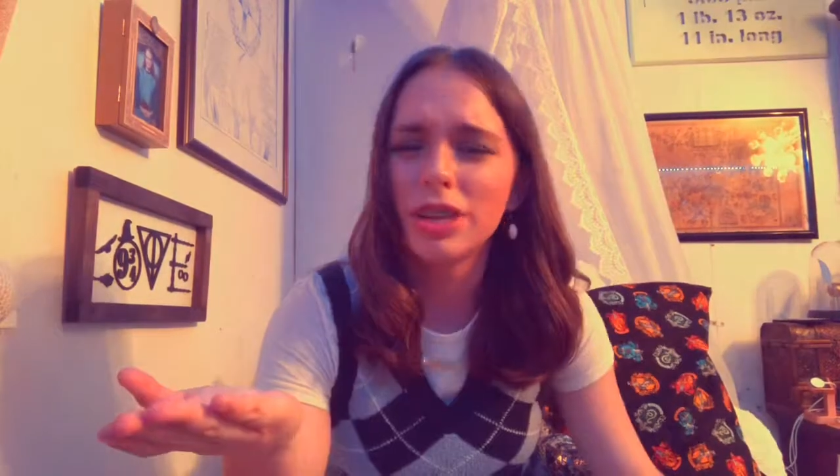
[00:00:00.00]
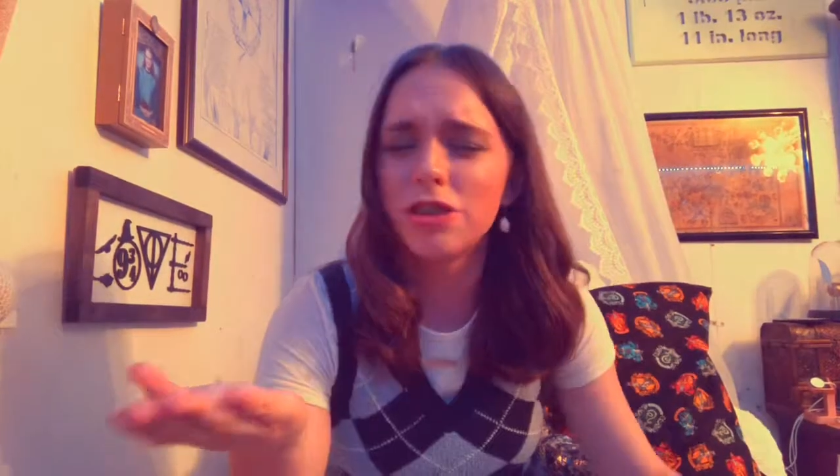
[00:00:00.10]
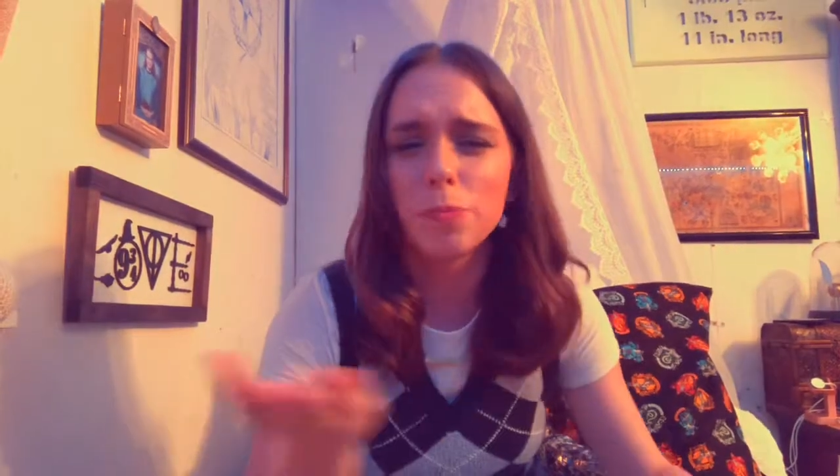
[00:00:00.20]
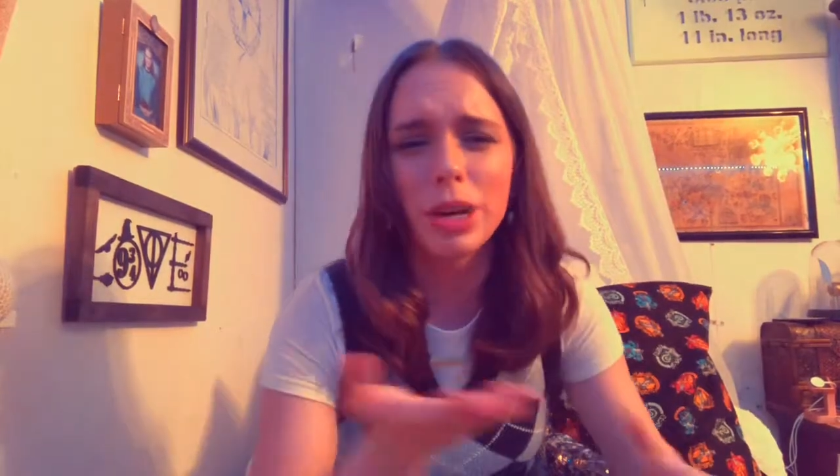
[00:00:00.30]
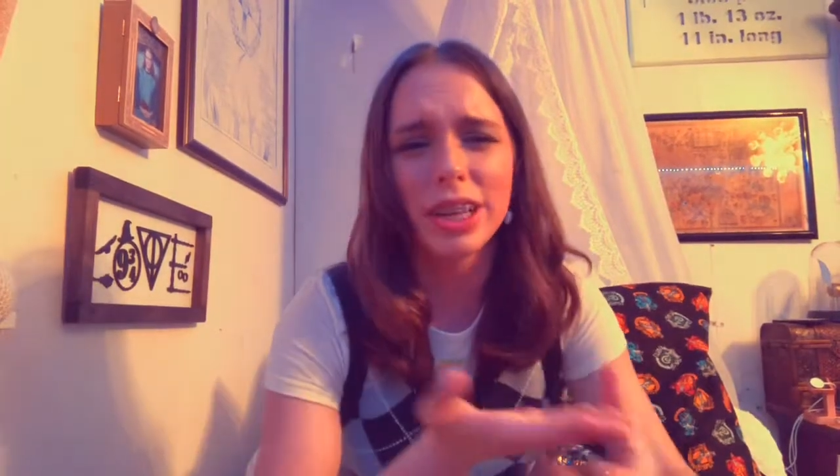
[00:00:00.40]

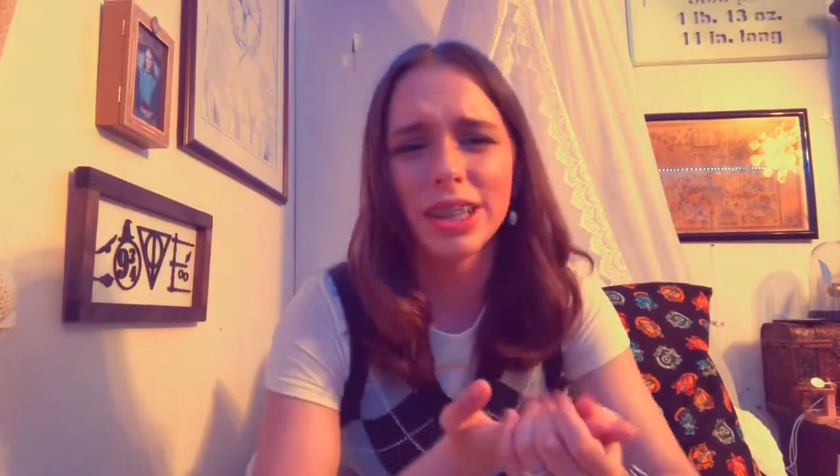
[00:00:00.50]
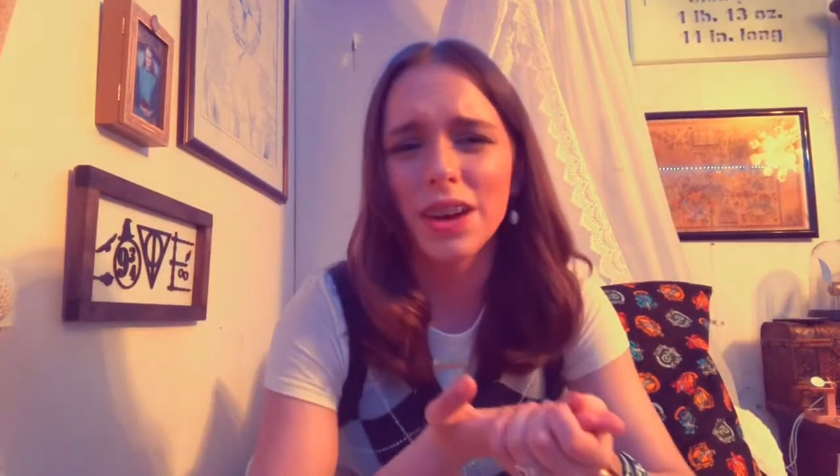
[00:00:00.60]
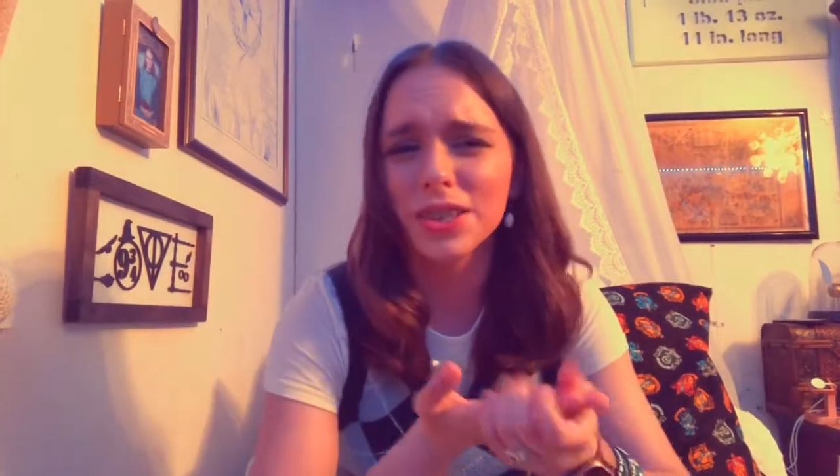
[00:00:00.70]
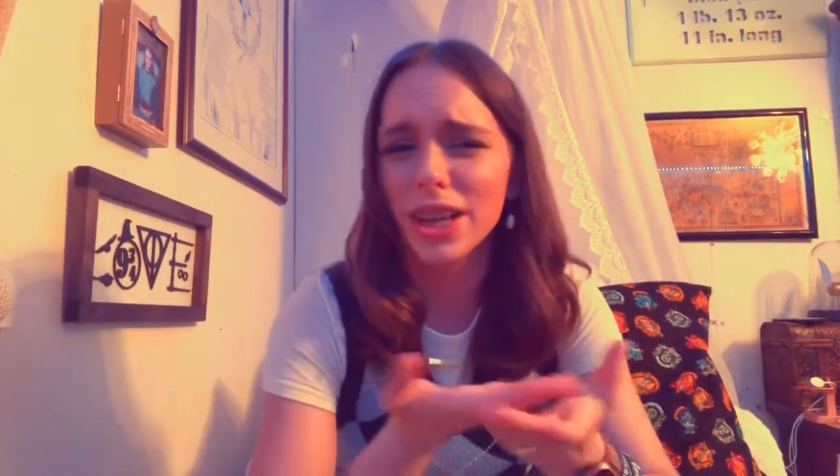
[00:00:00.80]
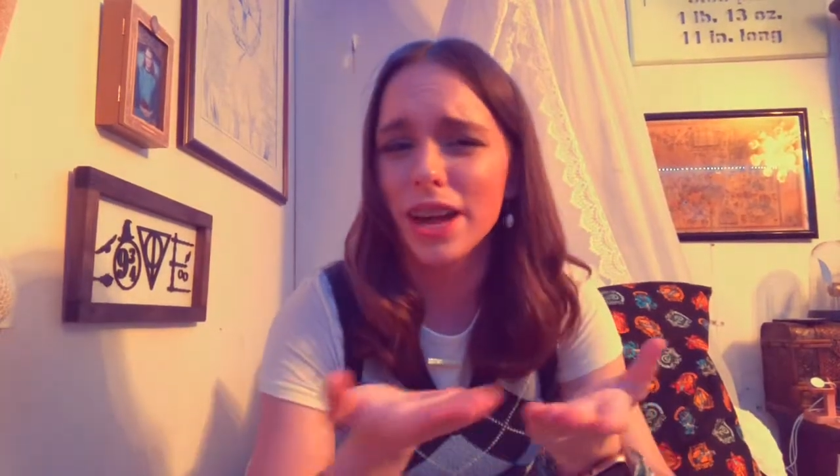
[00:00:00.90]
just because
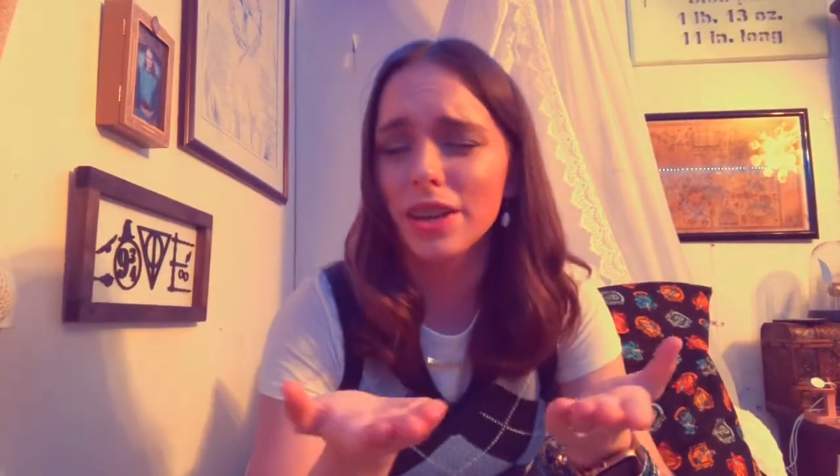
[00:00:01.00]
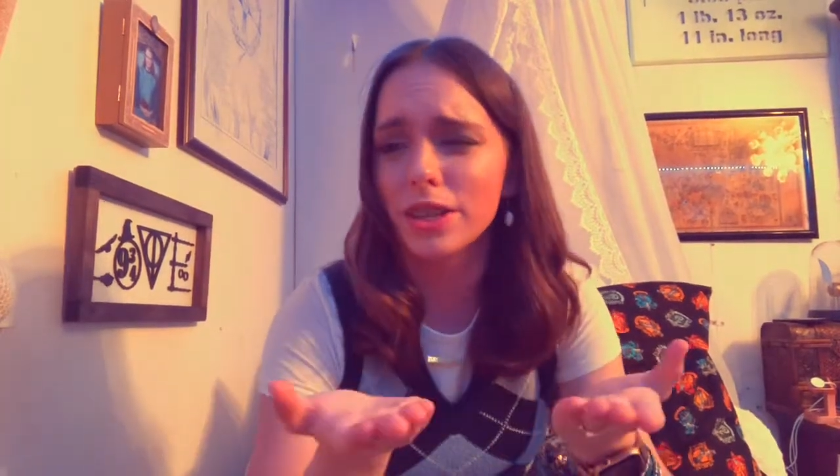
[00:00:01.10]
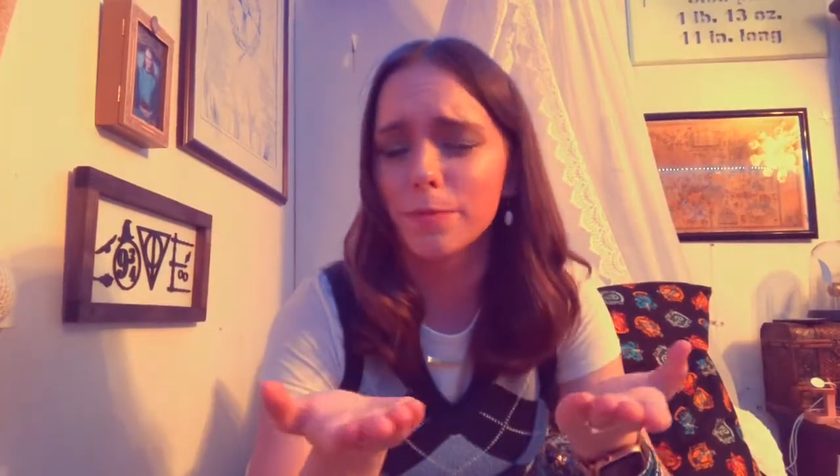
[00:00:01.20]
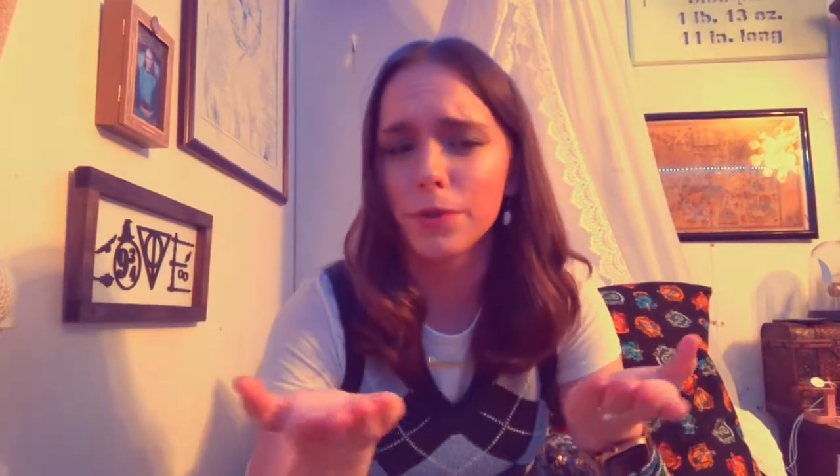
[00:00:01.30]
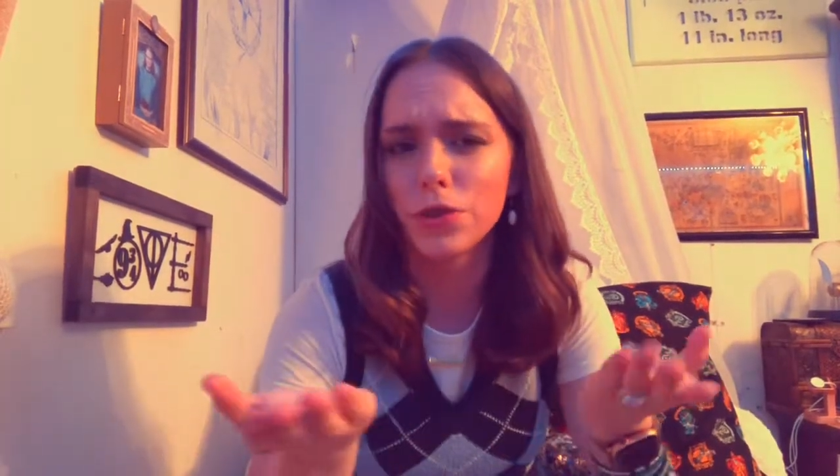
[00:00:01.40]
outside is
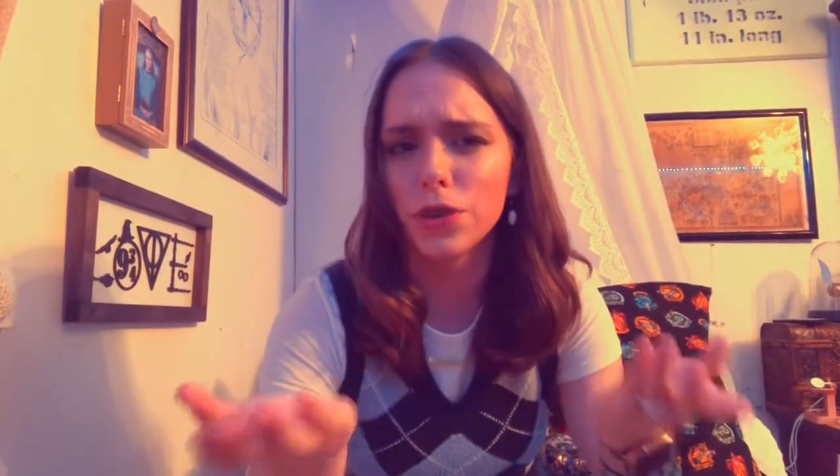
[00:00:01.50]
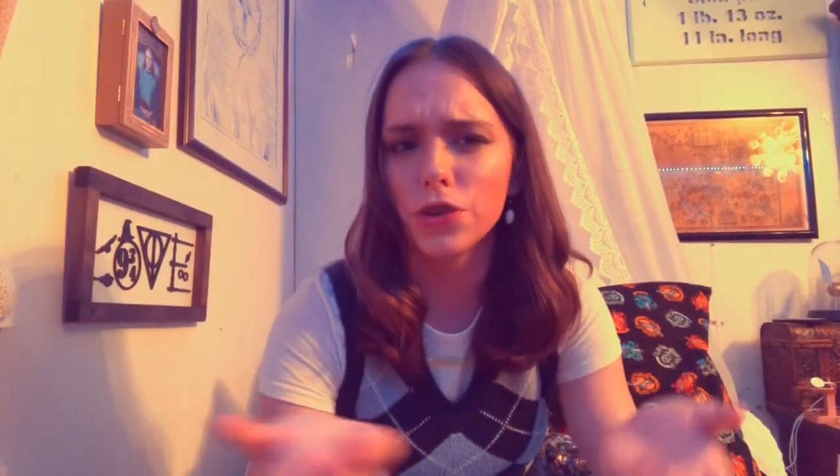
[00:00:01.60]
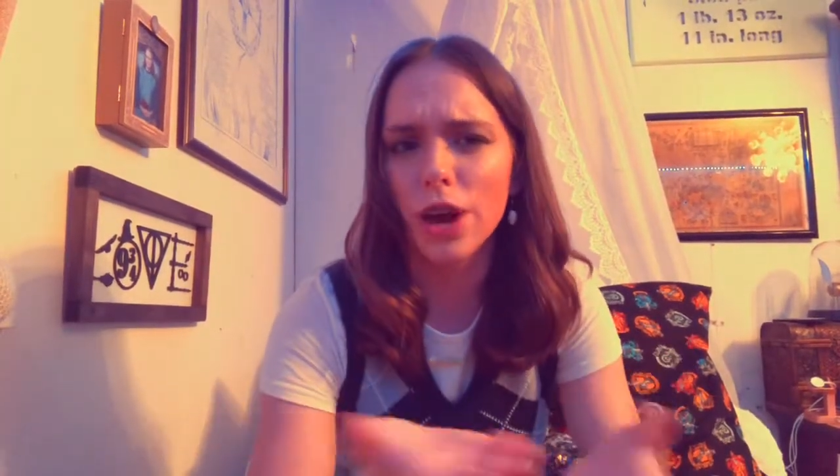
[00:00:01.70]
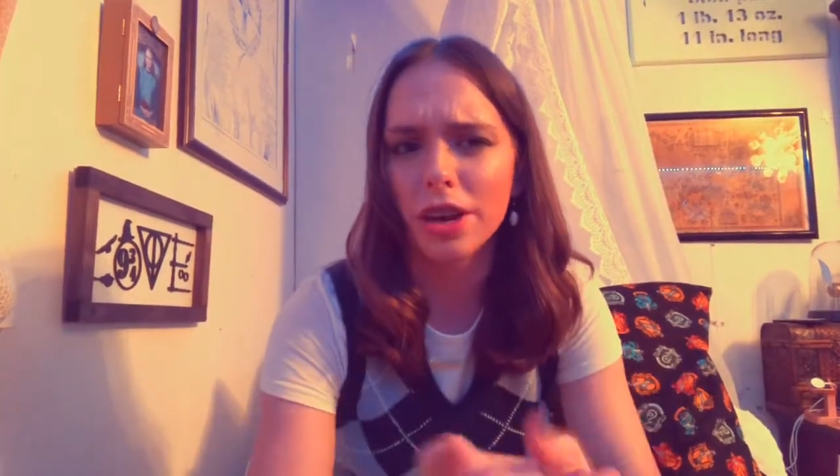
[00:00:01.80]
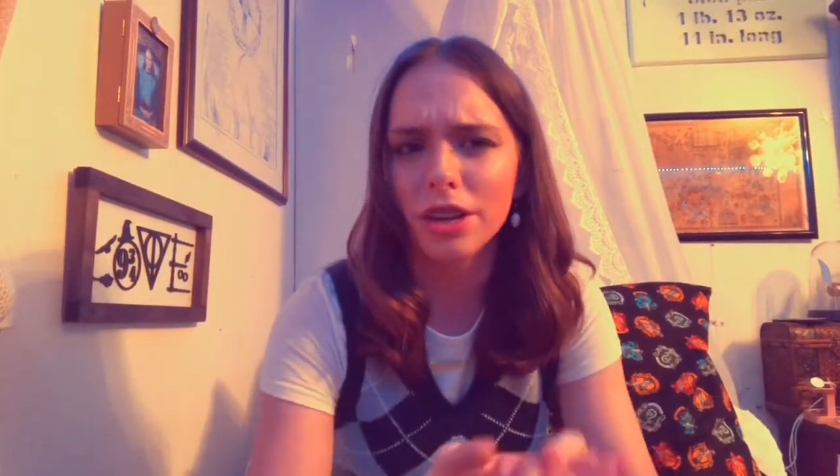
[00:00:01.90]
the most
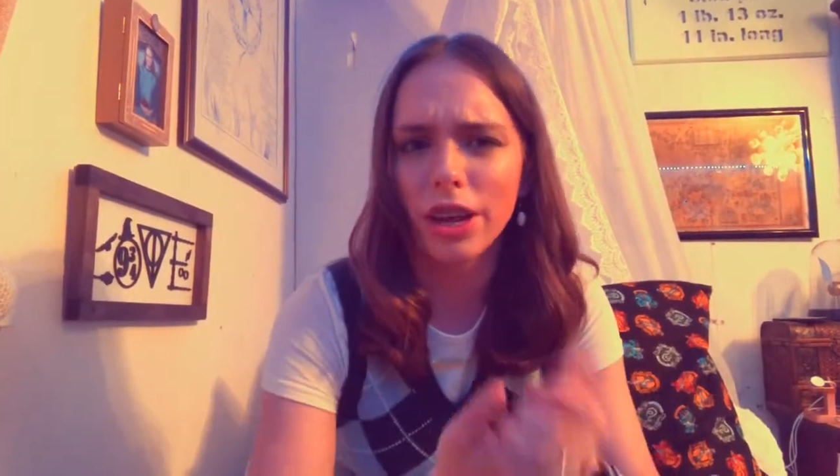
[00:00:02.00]
distracting